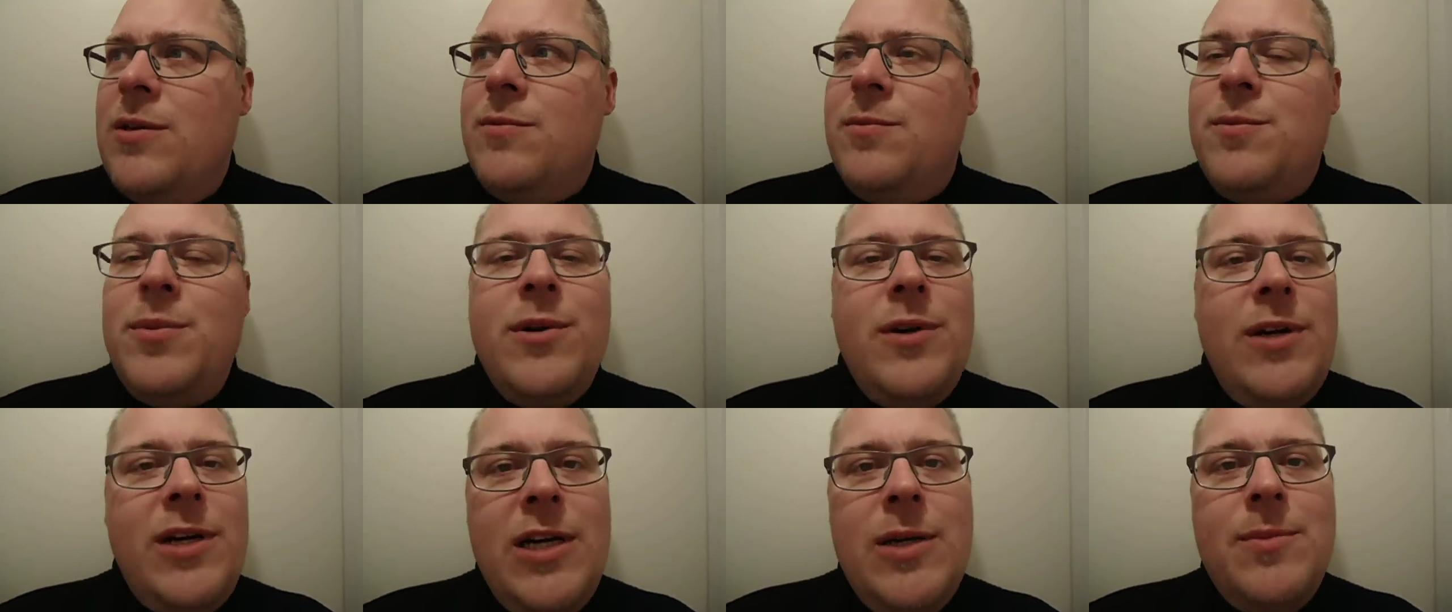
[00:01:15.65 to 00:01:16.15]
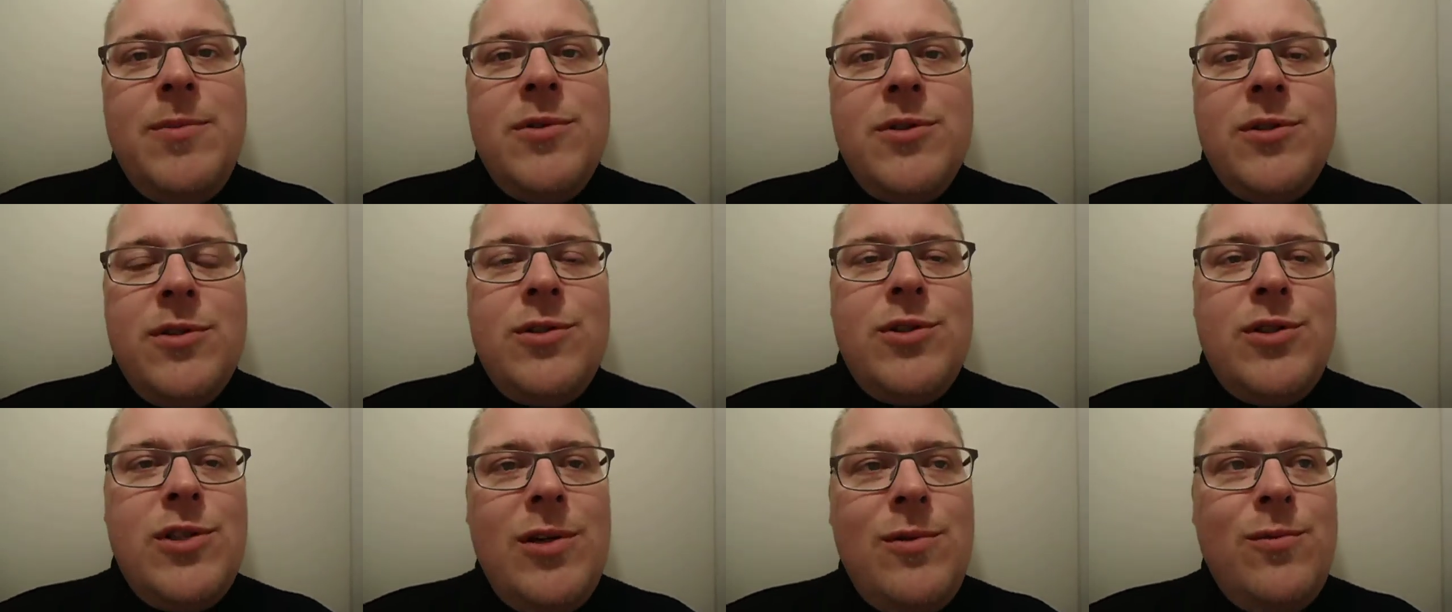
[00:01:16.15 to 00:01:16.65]
Perhaps
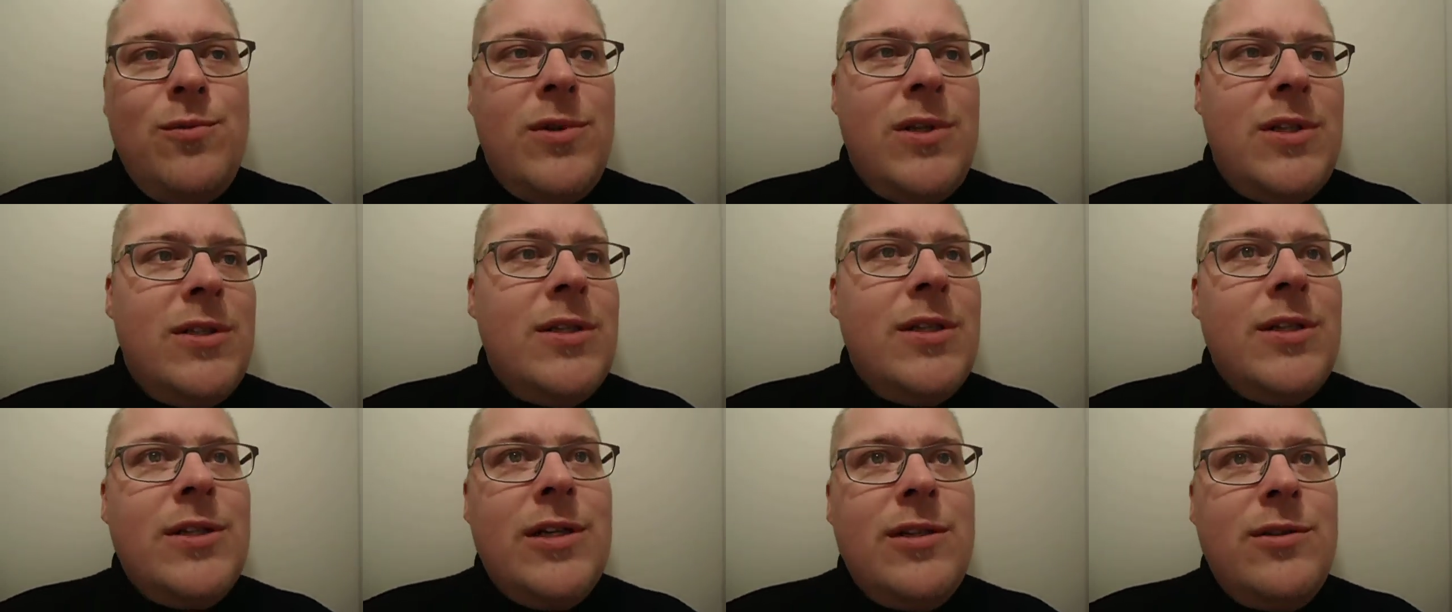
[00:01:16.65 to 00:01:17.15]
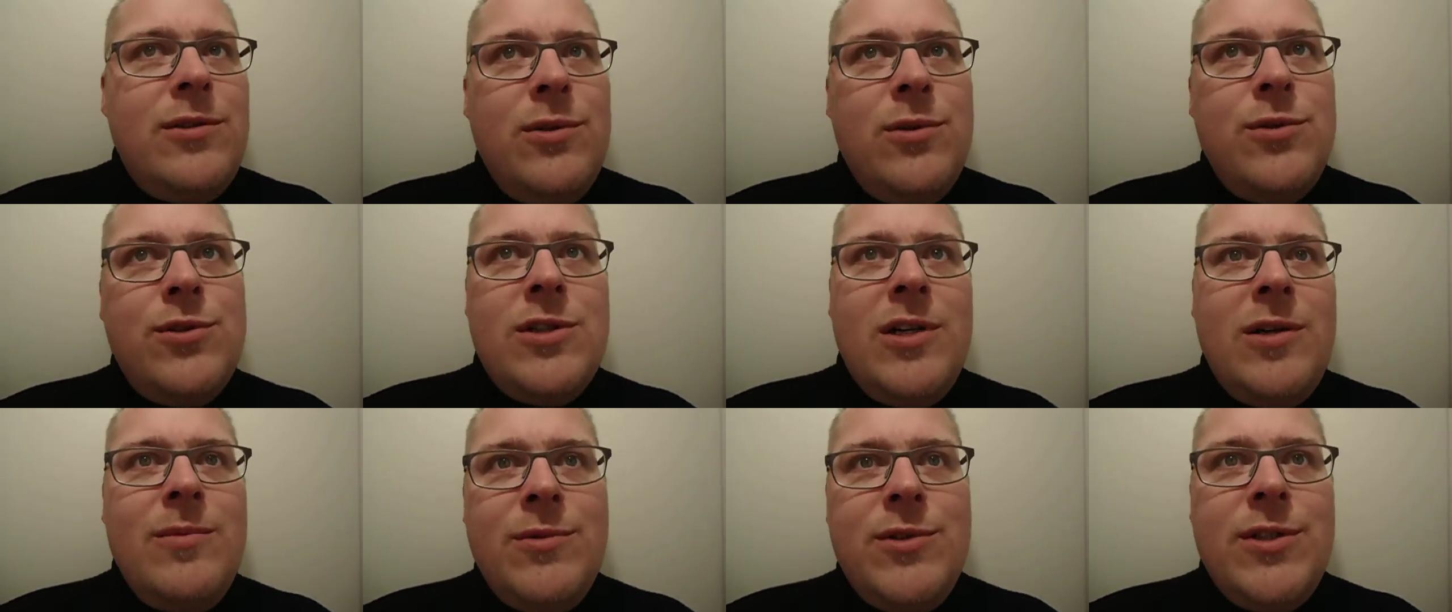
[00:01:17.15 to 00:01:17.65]
someone can do
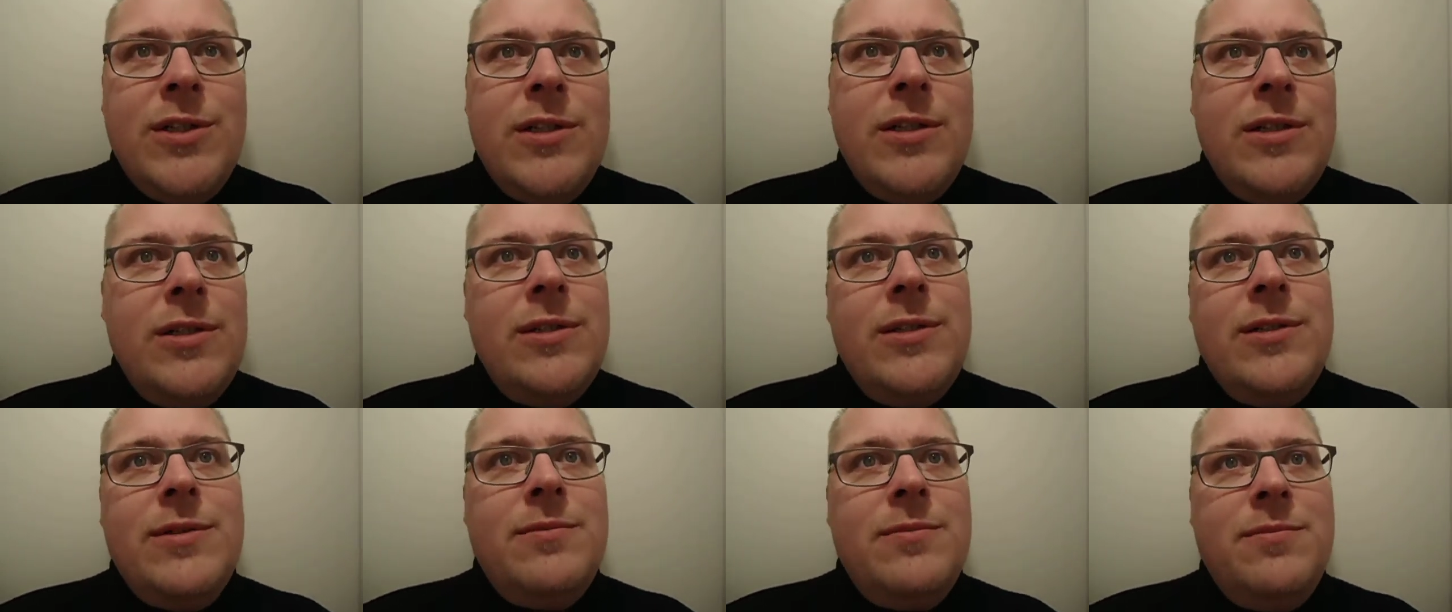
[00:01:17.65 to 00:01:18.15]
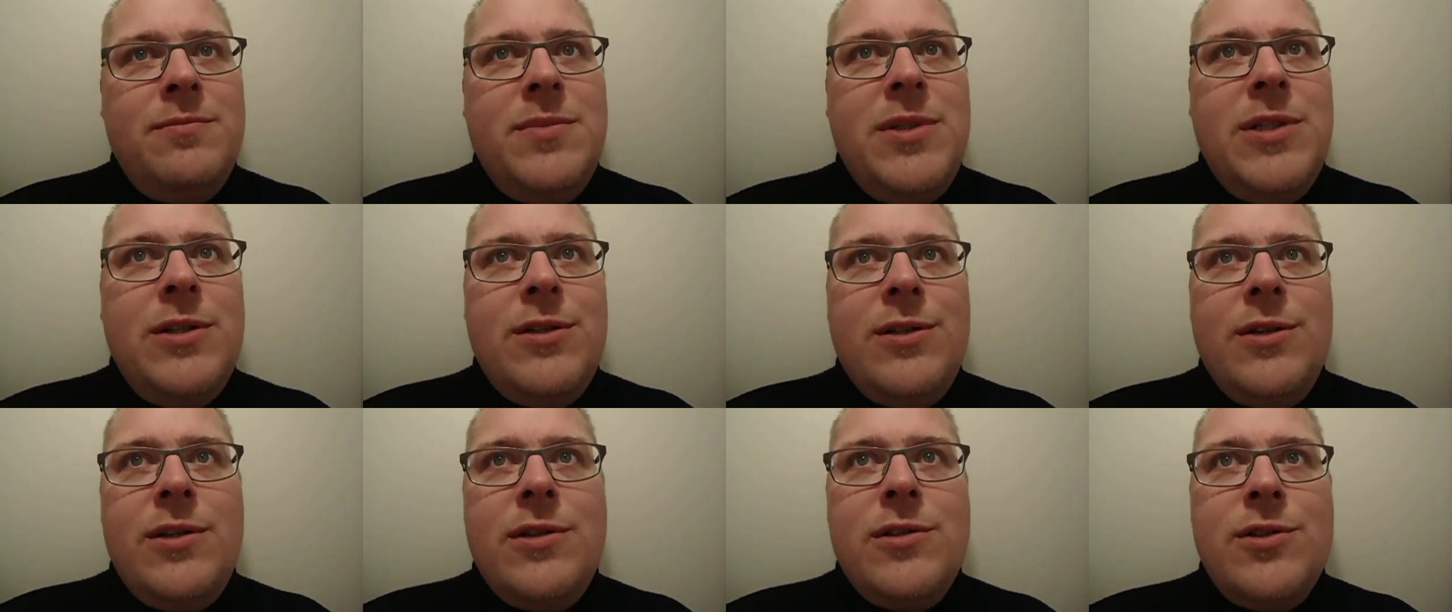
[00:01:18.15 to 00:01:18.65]
something
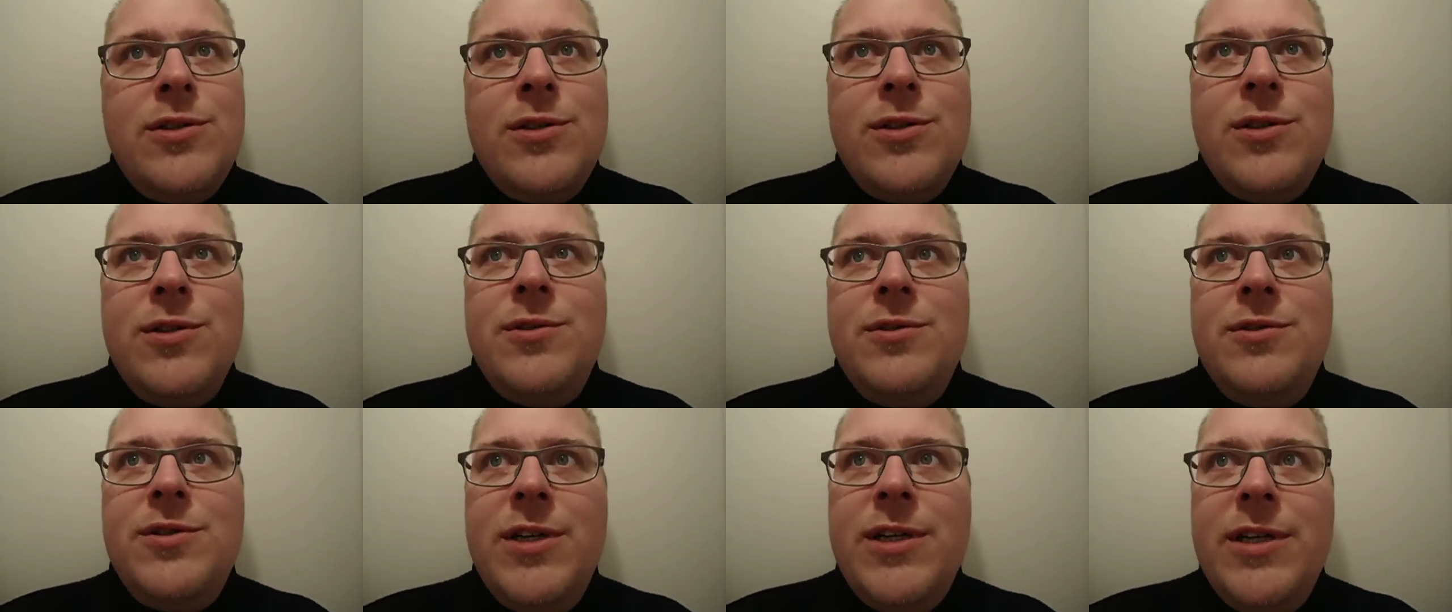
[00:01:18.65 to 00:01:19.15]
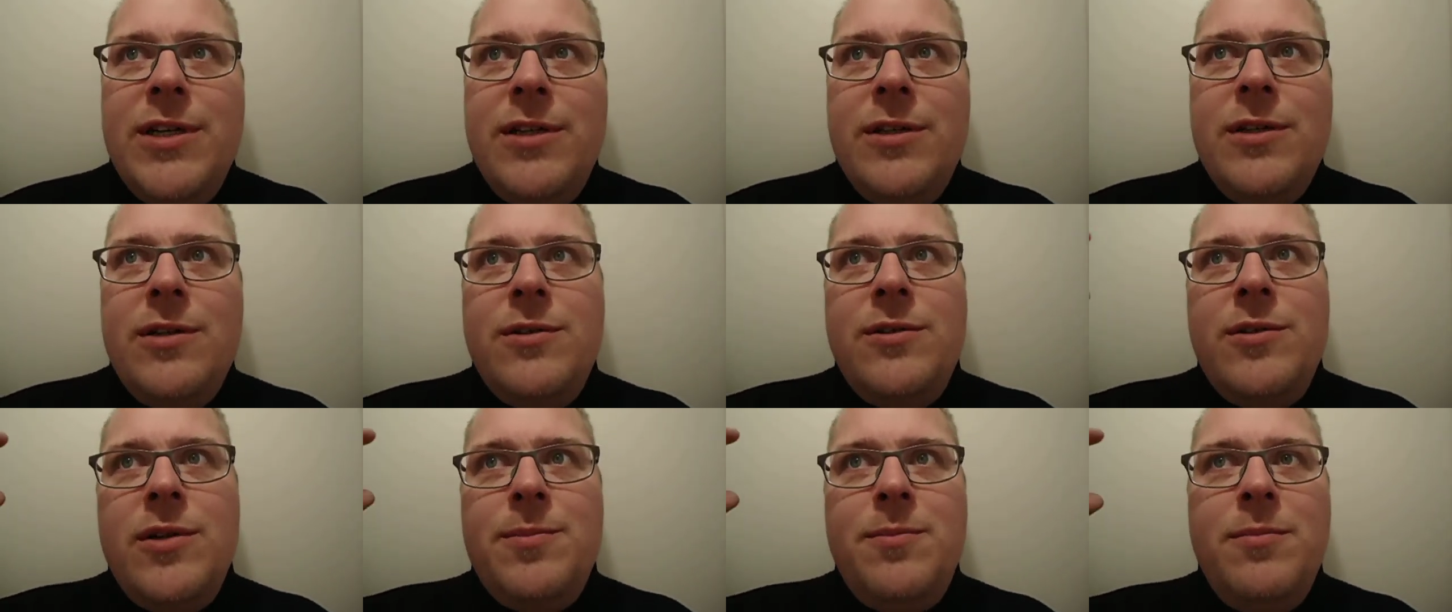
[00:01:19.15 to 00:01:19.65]
because they
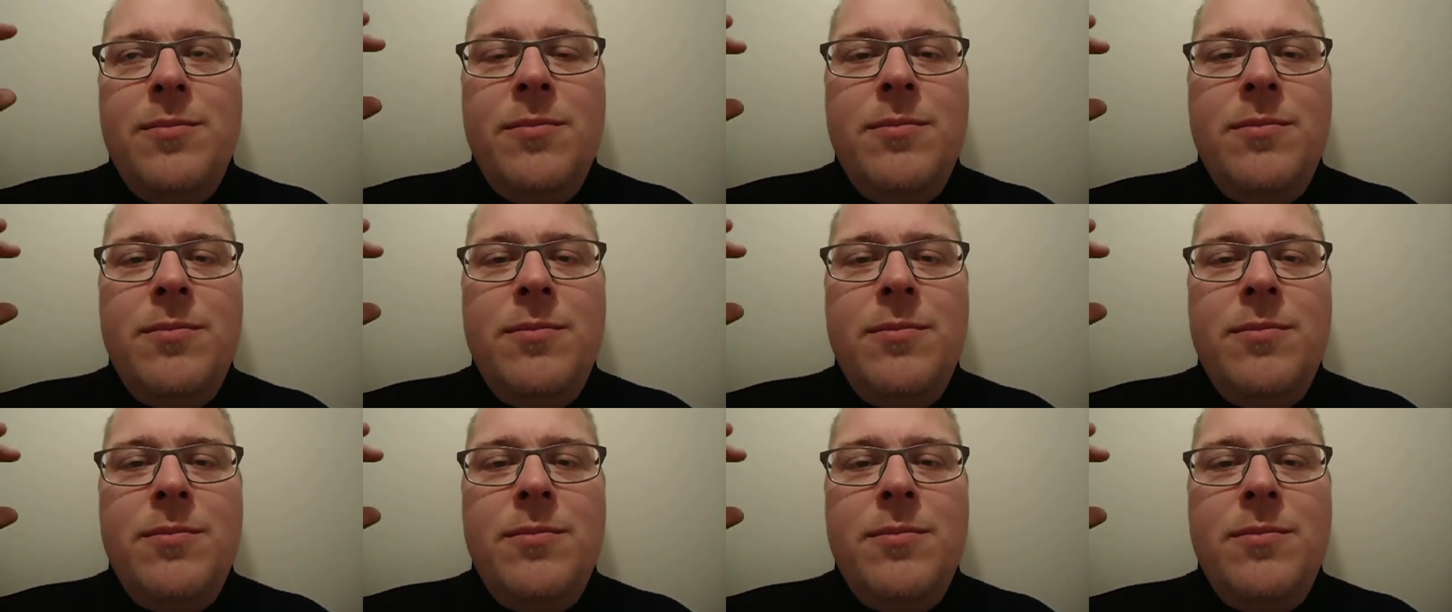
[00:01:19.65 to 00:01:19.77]
the